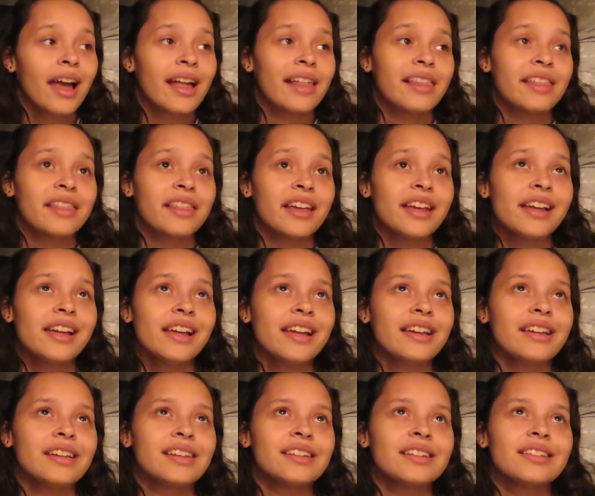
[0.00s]
And the thing
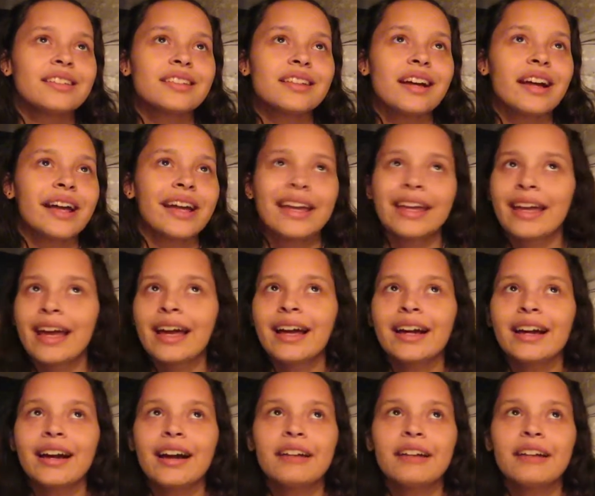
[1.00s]
is, like, yeah,